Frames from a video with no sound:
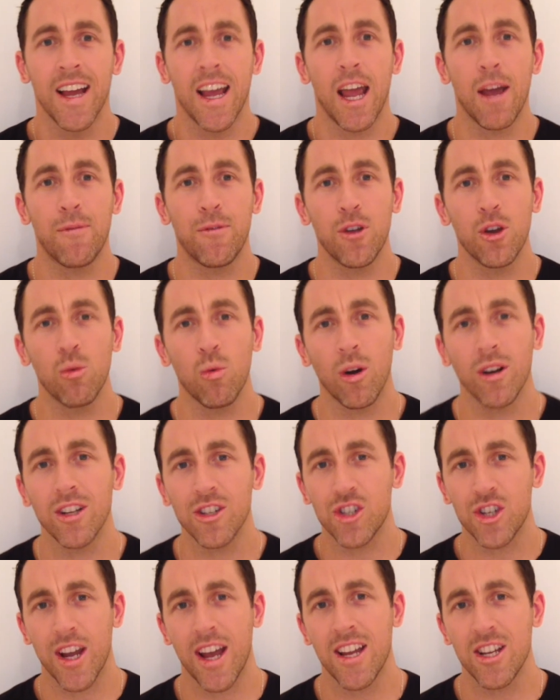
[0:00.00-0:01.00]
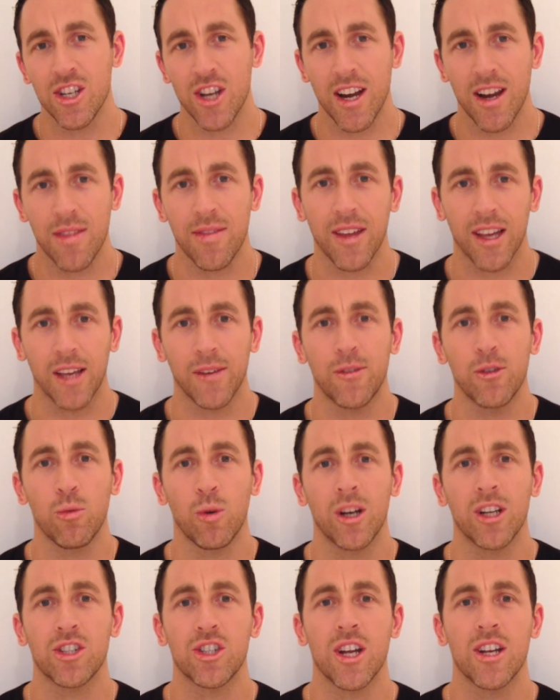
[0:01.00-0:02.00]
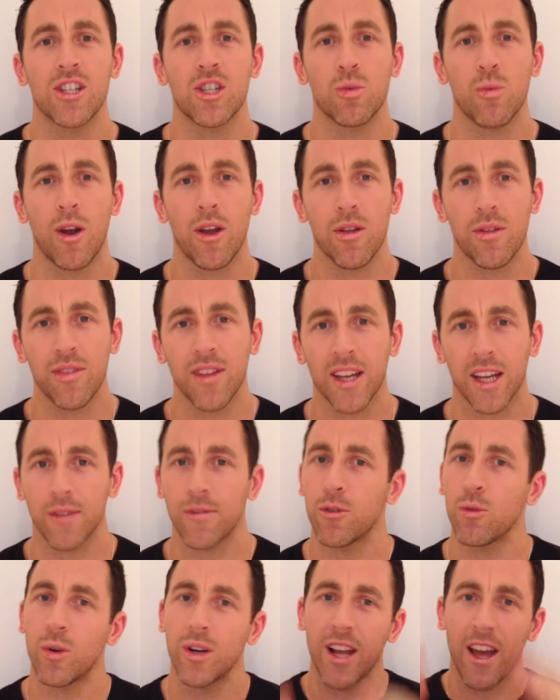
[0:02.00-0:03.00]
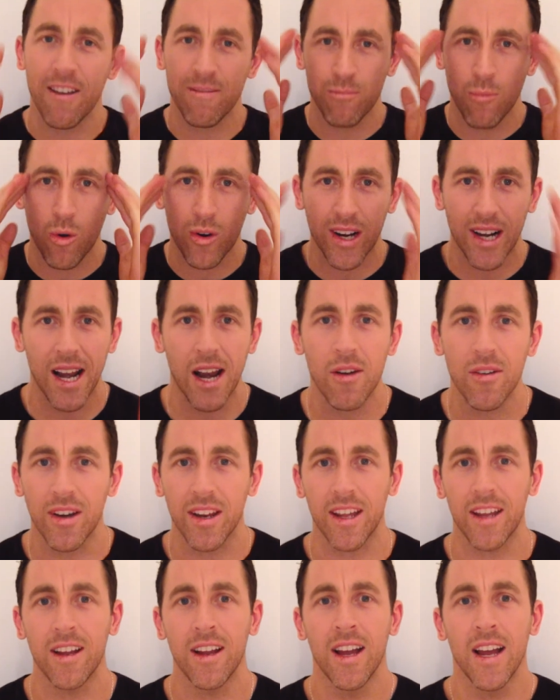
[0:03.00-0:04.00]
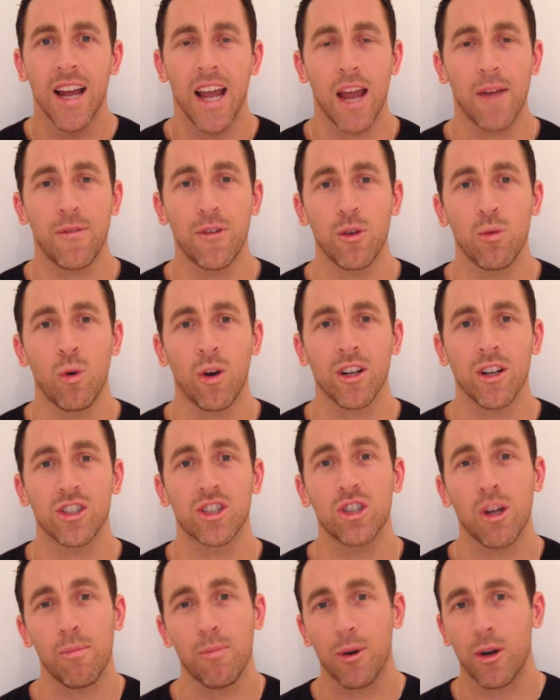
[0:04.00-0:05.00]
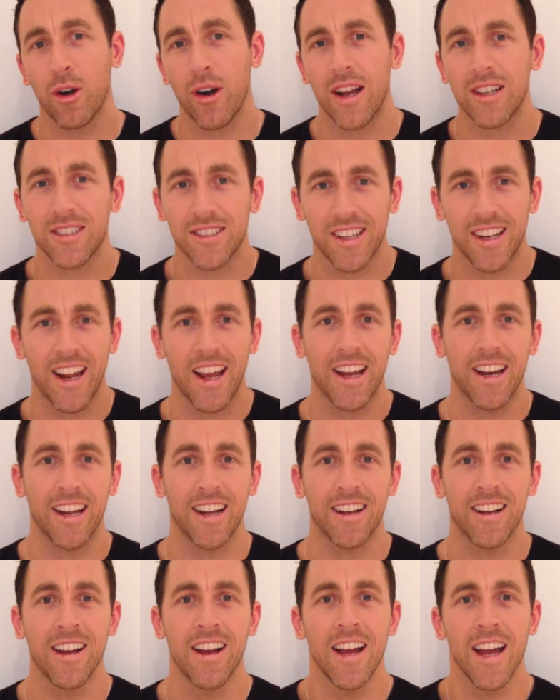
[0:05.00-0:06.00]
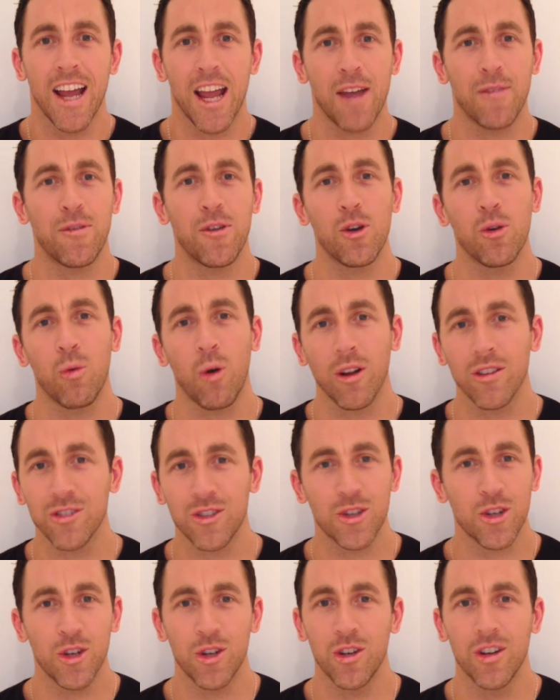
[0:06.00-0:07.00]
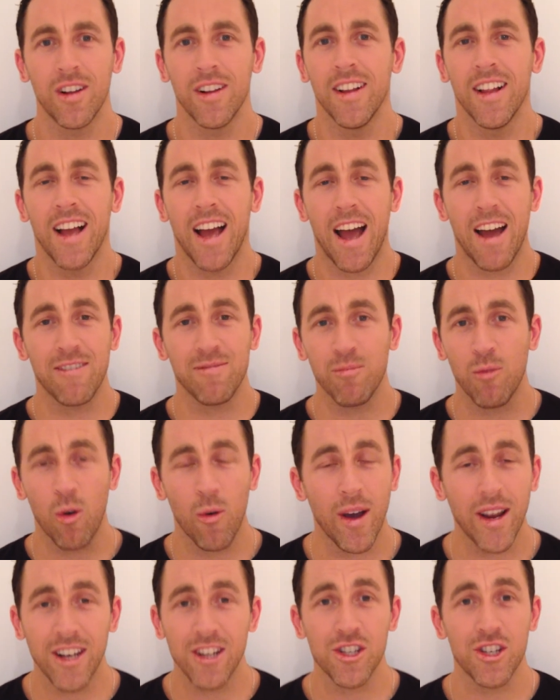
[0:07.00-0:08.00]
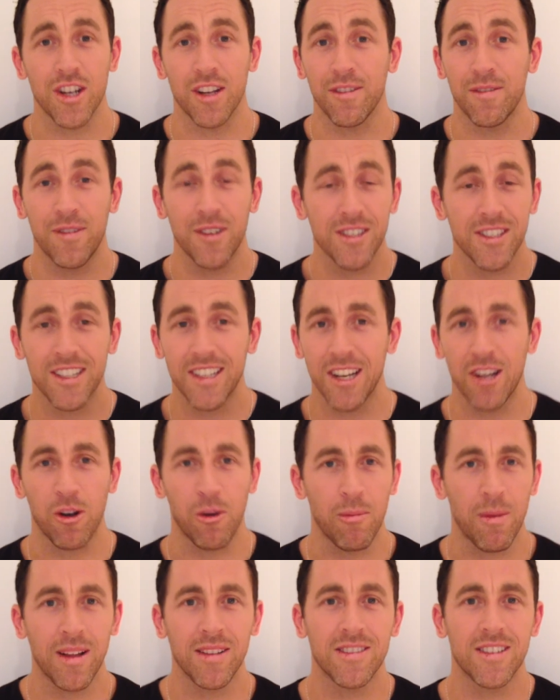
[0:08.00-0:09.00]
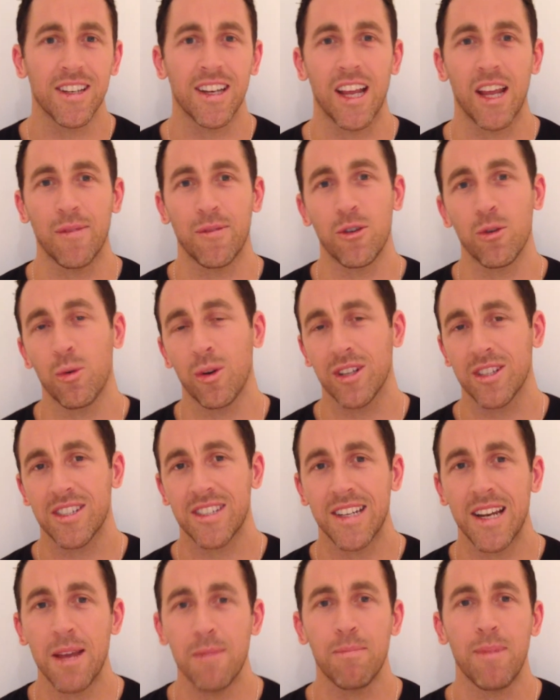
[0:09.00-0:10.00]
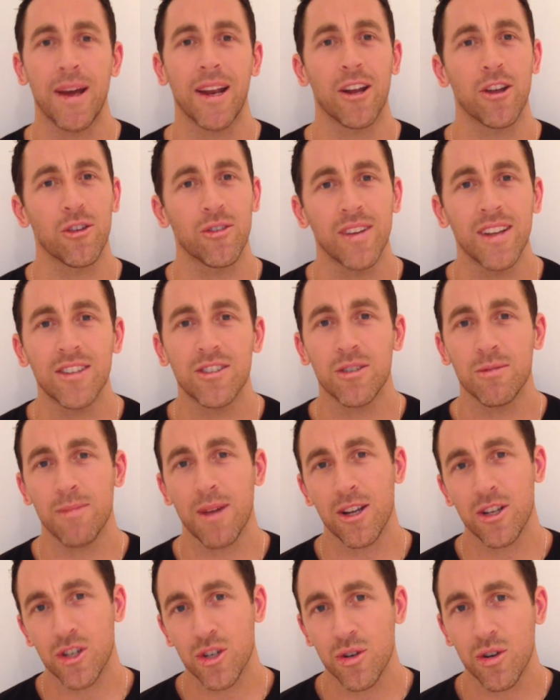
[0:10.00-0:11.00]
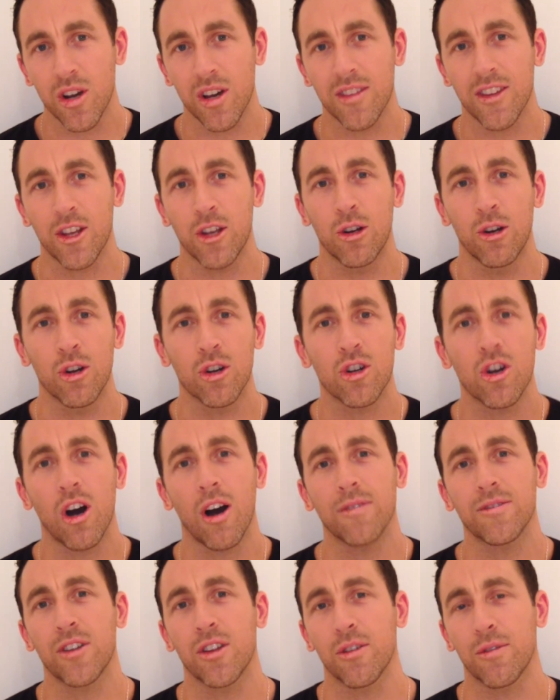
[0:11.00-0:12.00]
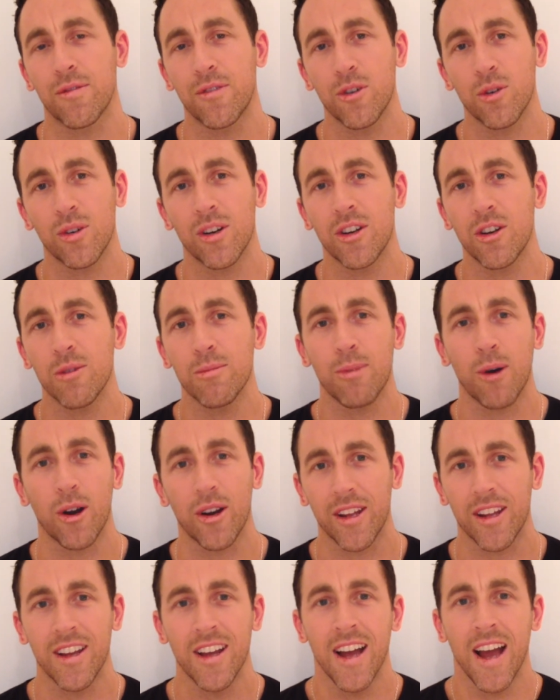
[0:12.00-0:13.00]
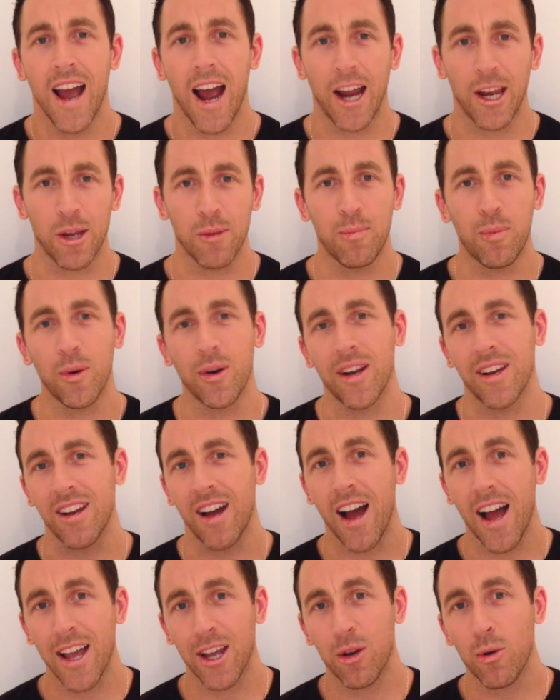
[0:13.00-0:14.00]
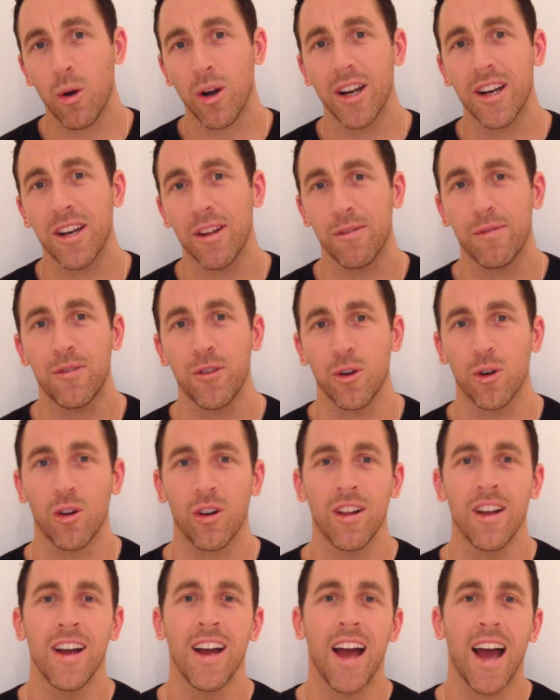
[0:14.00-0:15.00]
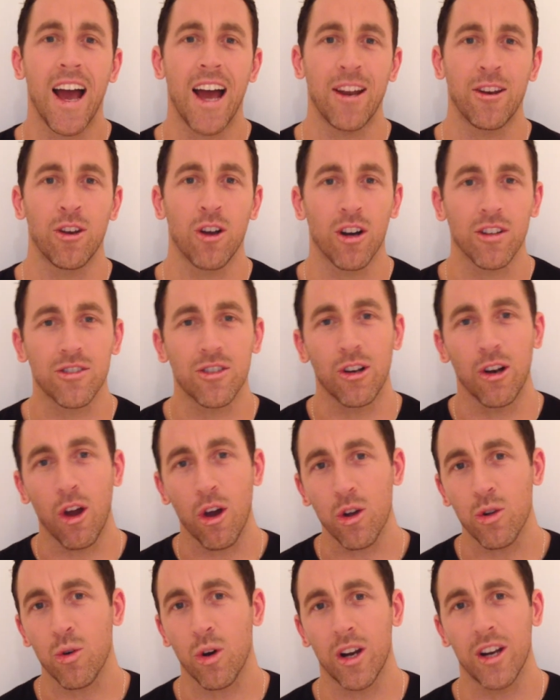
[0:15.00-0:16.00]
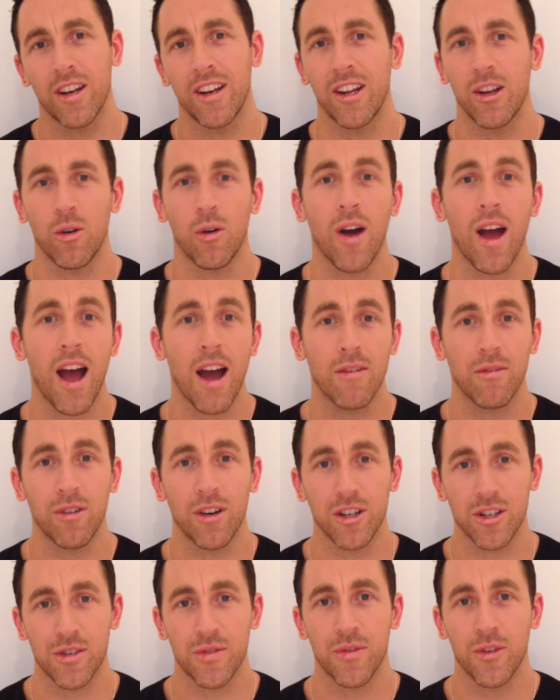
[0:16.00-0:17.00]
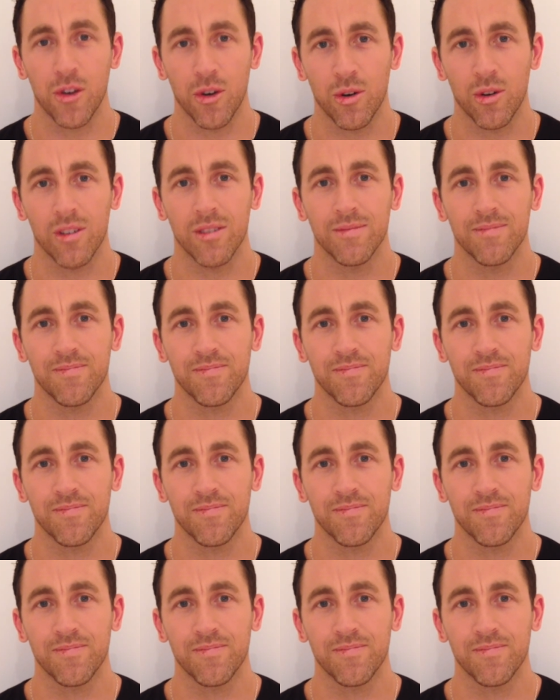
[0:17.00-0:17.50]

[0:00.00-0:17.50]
If you want to change anything, if you want to change the way you think, if you want to have more clarity, if you want to stop procrastinating, if you want to have more energy physically or mentally, if you want to sleep better, you need to make sure that you look after the fuel in your body and you put in high quality fuel and not low quality or average fuel.